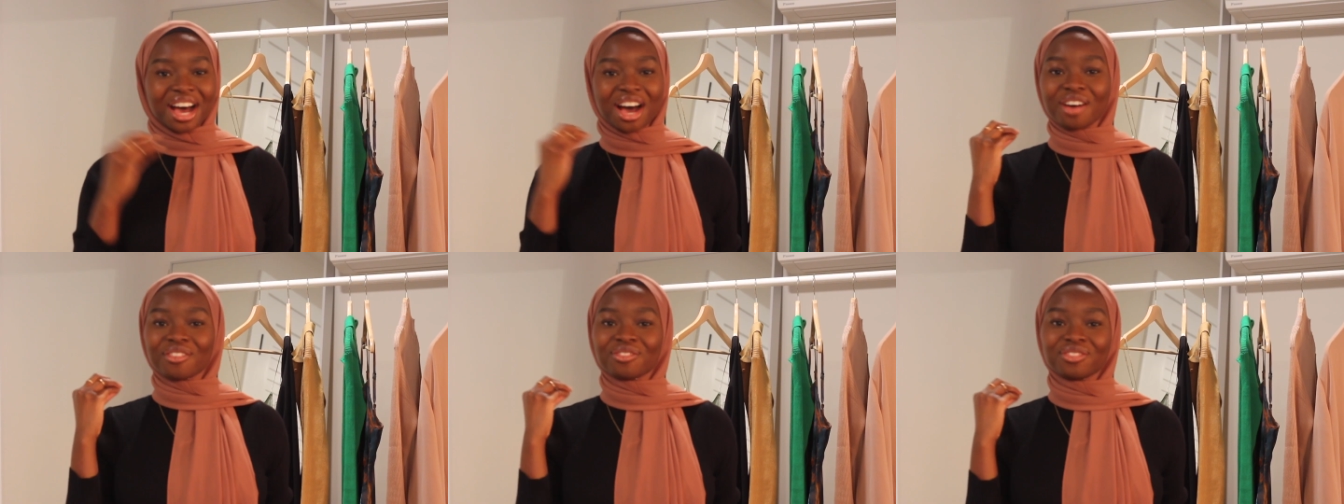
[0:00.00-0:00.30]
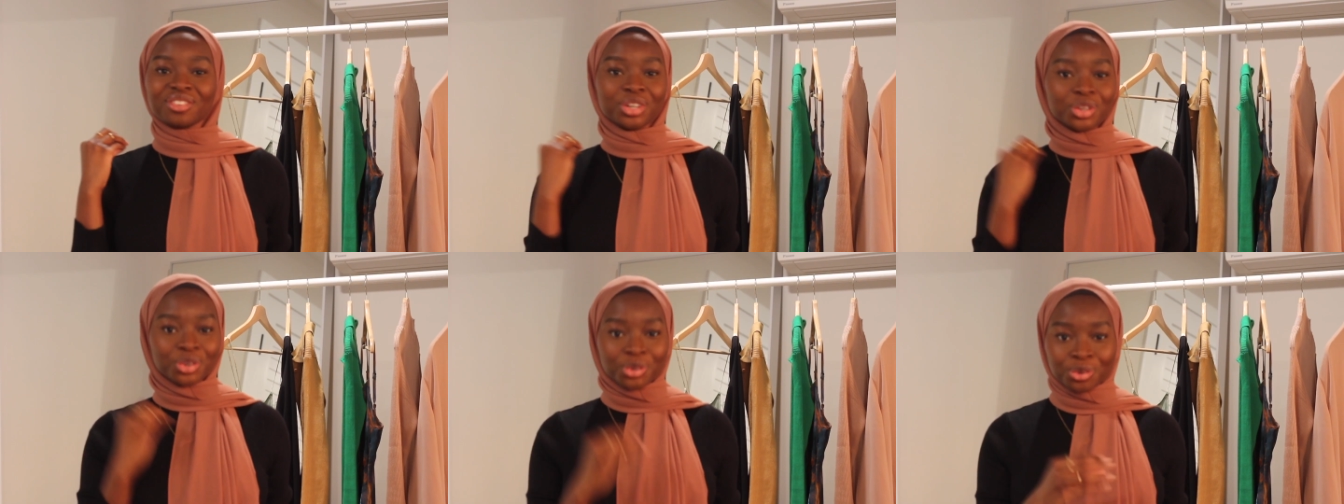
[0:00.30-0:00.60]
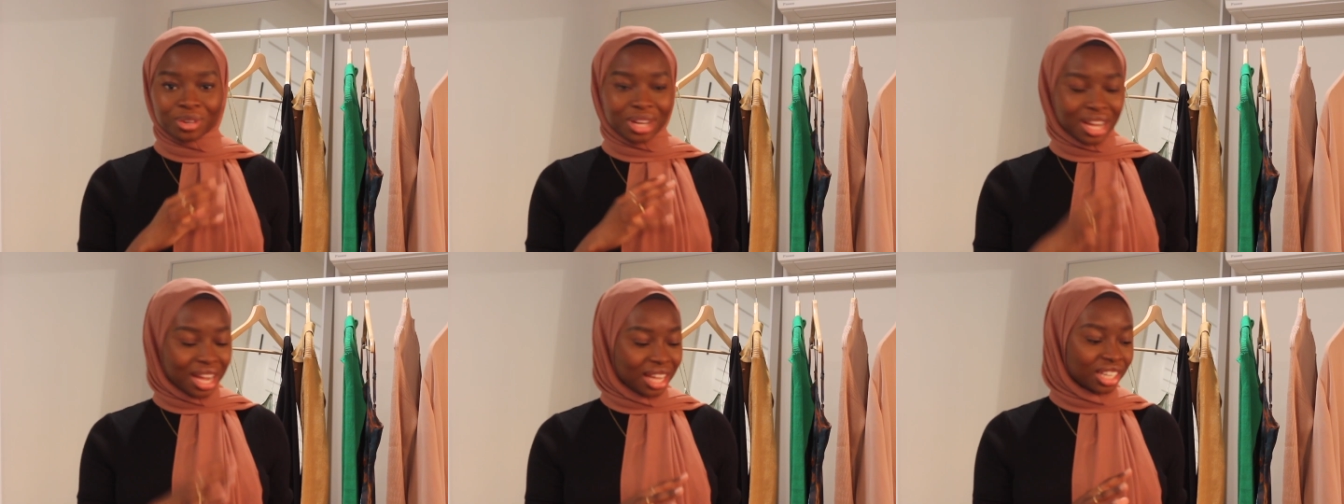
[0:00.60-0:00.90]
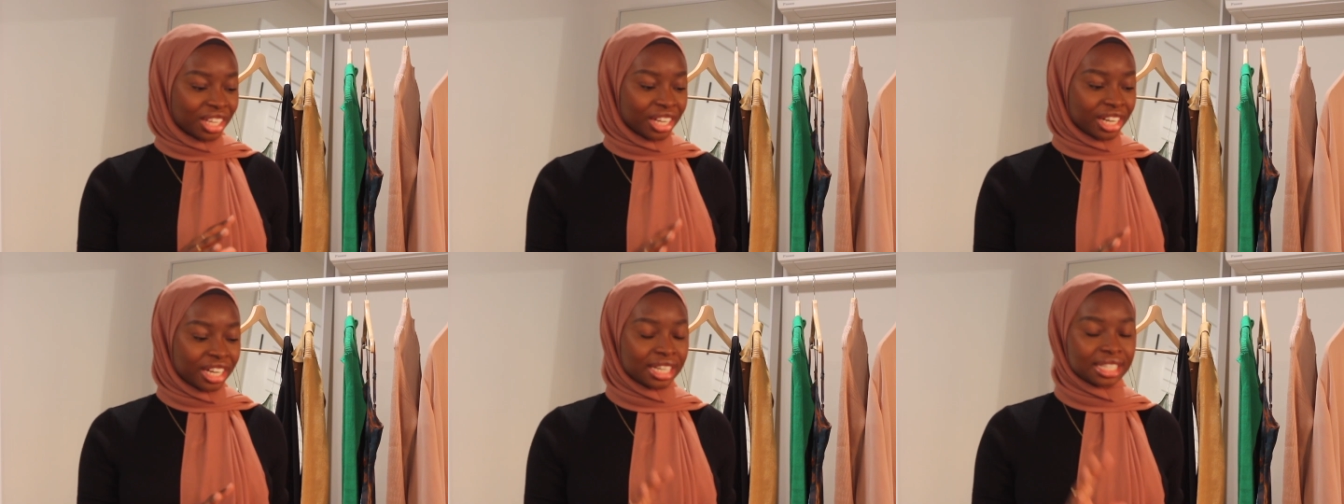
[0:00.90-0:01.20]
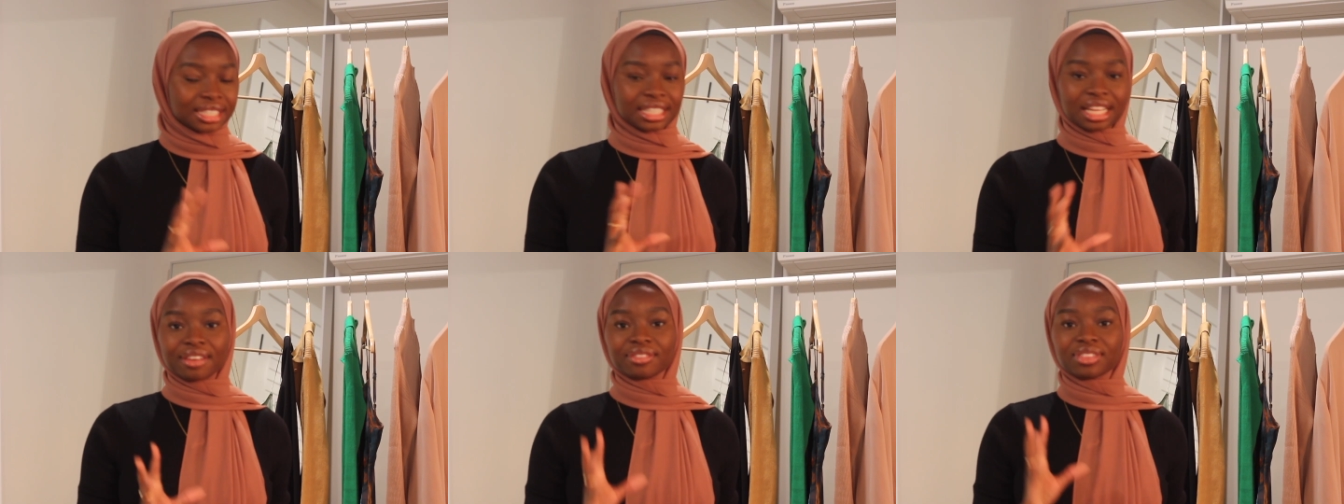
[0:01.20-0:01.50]
of new
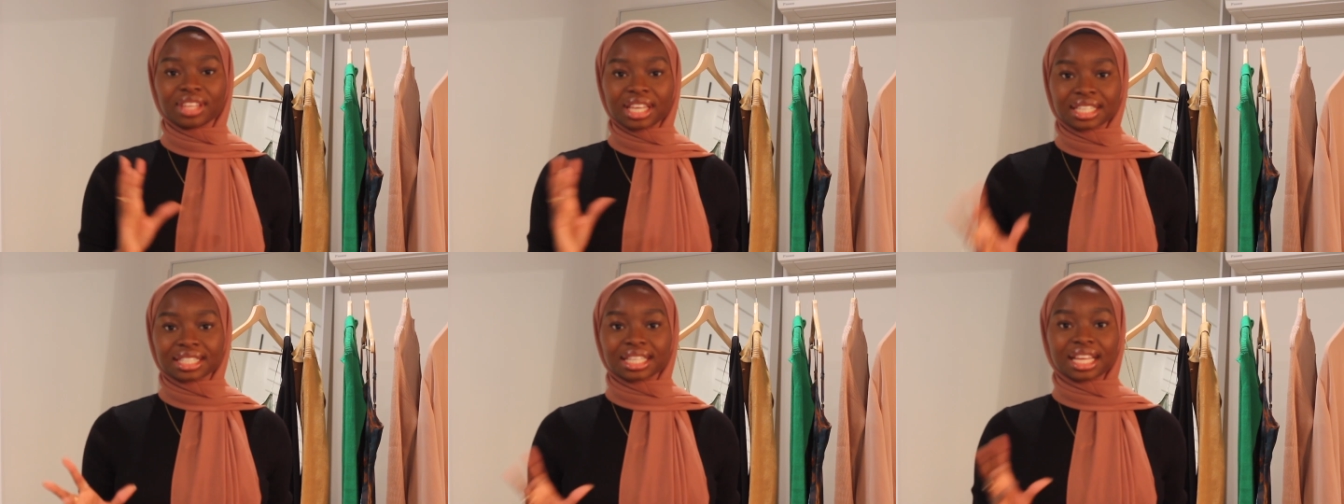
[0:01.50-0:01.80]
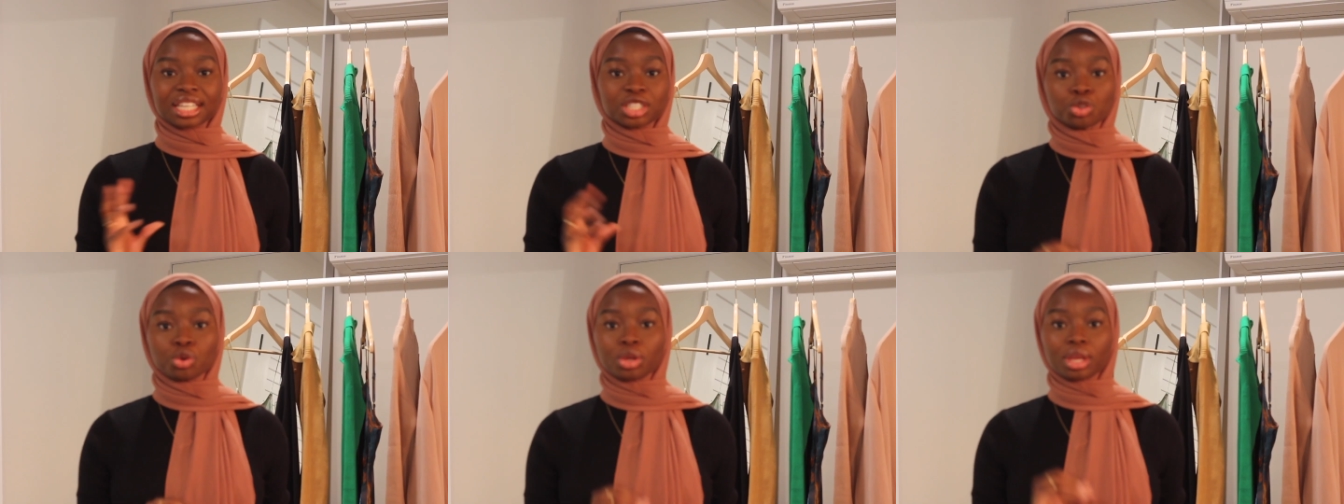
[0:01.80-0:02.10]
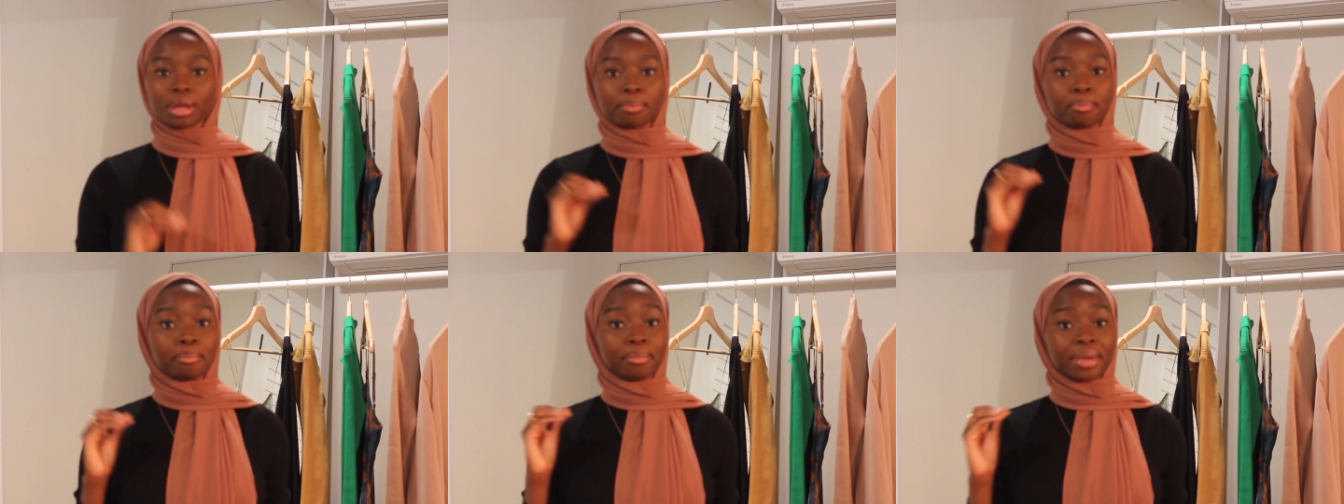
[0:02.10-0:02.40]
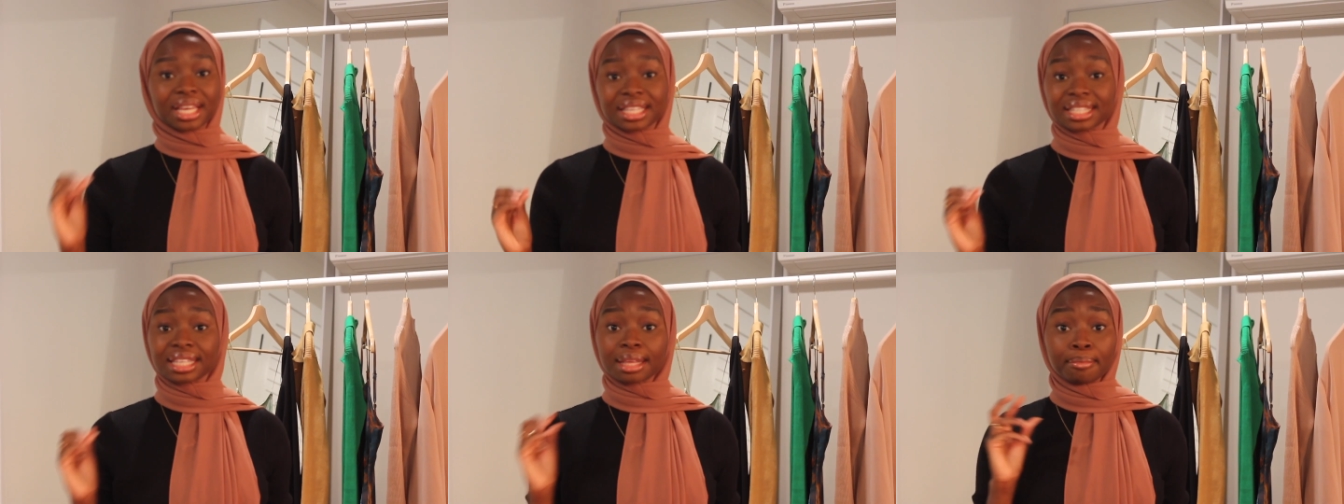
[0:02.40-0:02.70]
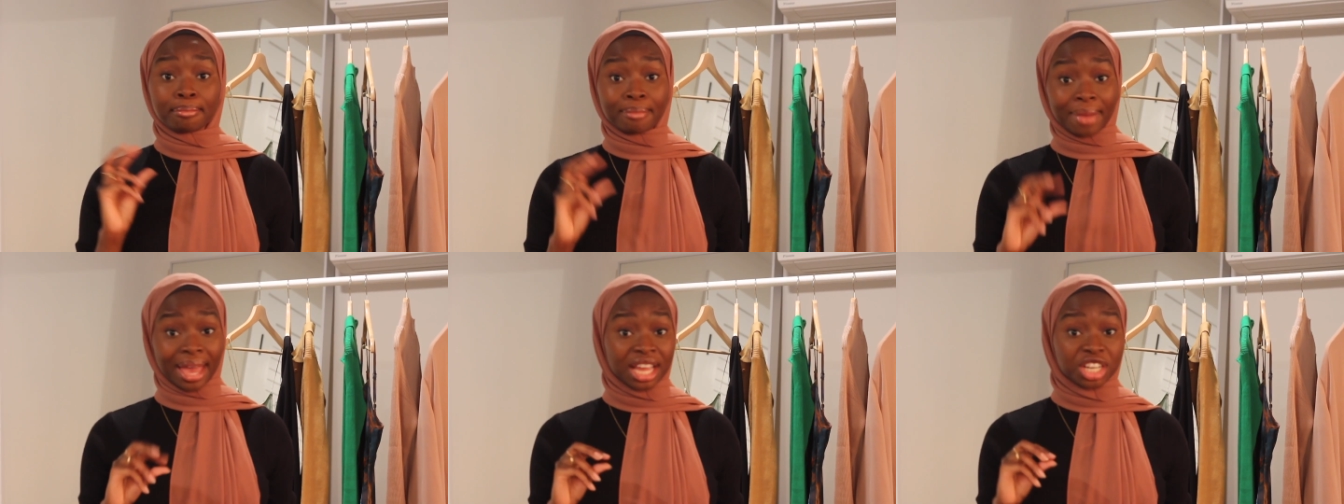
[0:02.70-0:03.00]
colors, of things that you can mix
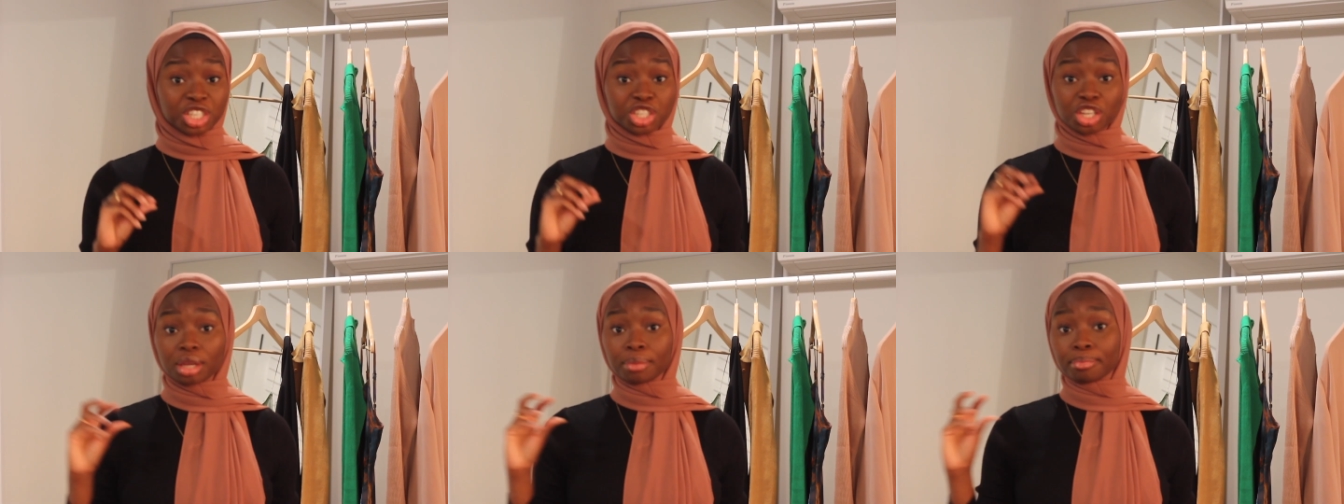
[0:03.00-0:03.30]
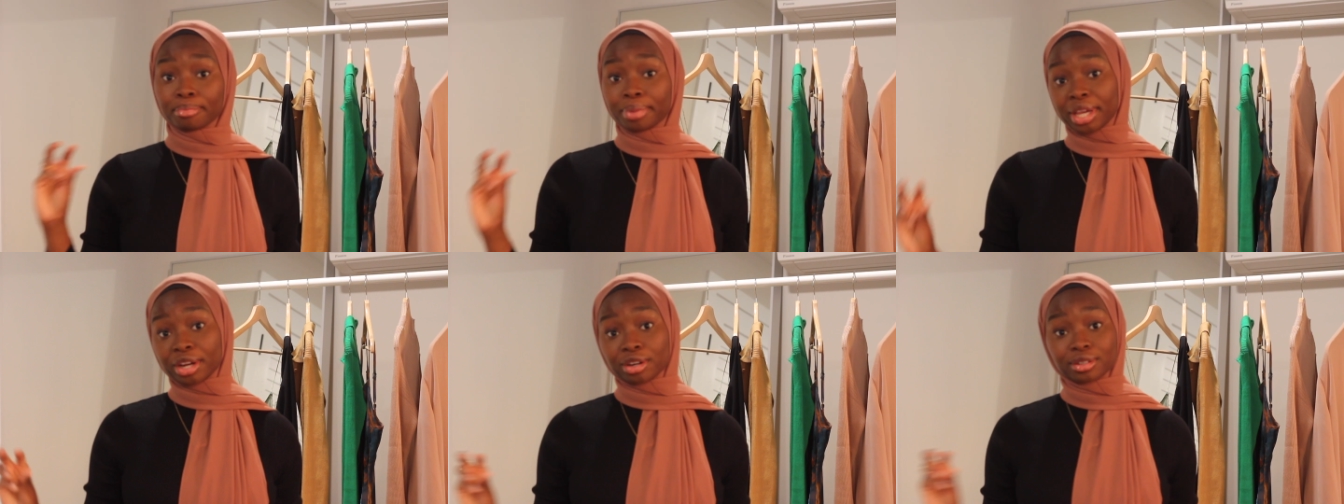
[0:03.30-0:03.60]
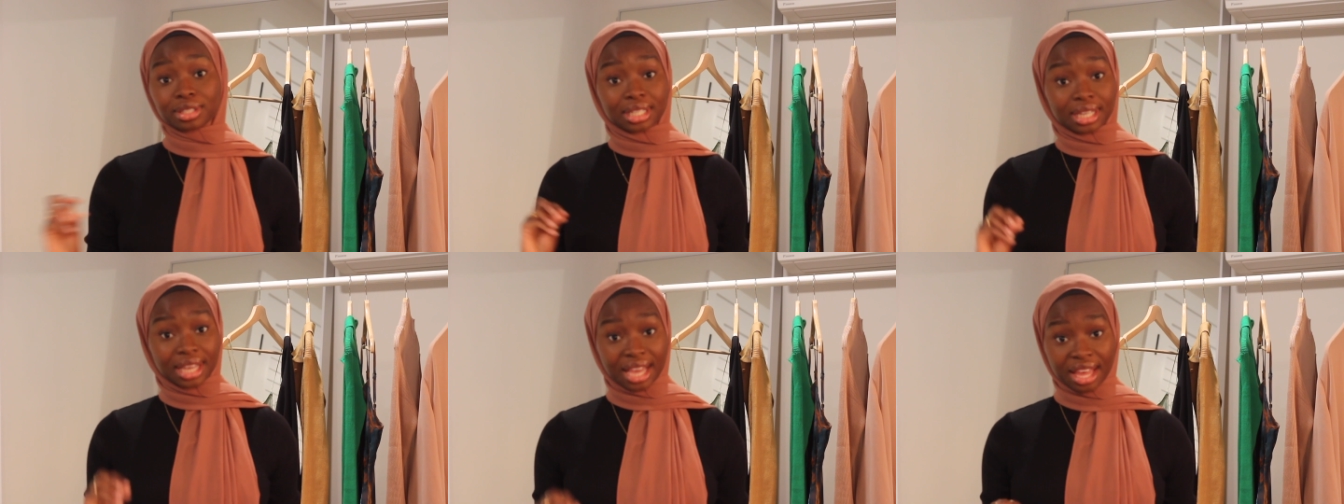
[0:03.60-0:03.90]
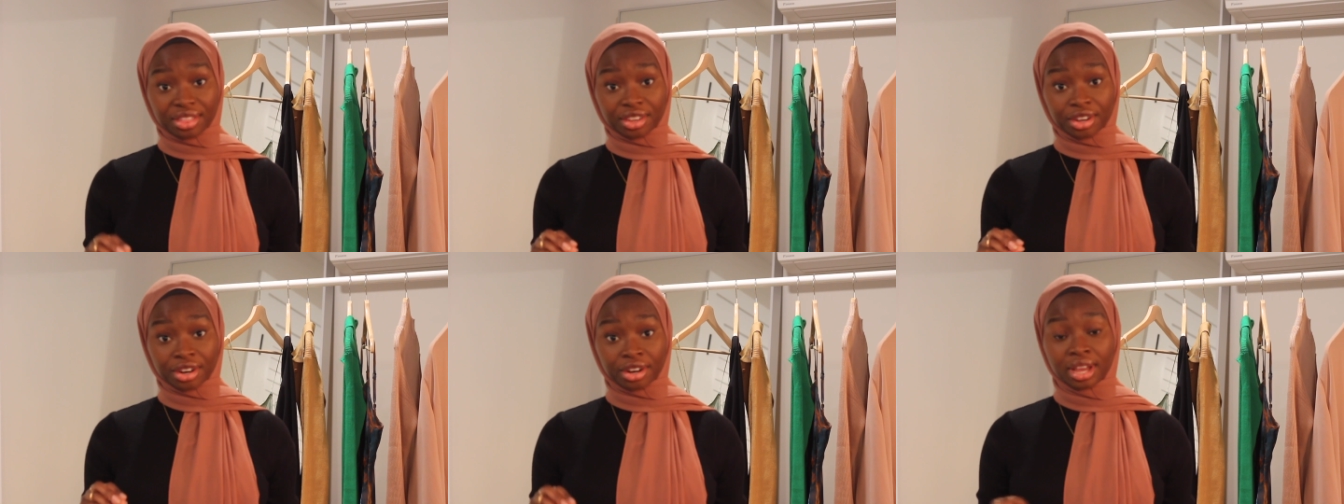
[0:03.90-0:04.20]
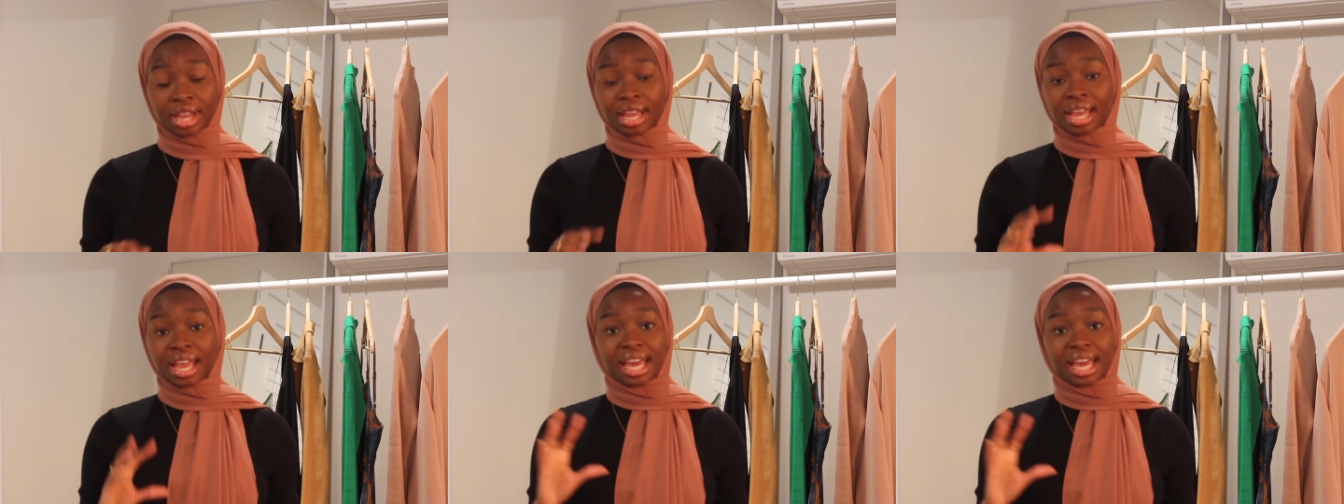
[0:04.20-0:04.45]
and match and pair together